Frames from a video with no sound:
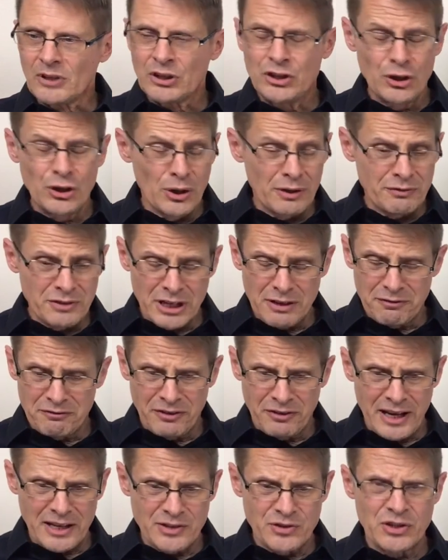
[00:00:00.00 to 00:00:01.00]
You don't have to get
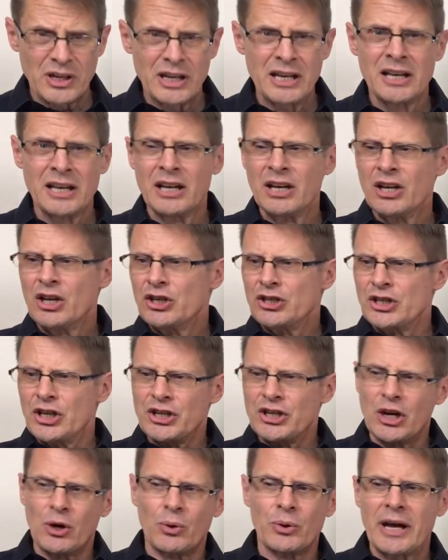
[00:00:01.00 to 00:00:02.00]
fancy.
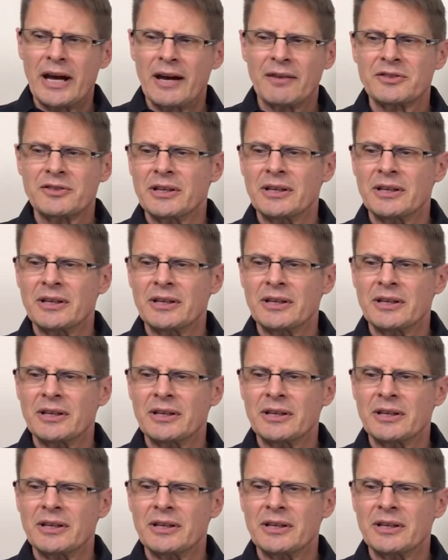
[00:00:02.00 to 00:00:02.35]
You don't have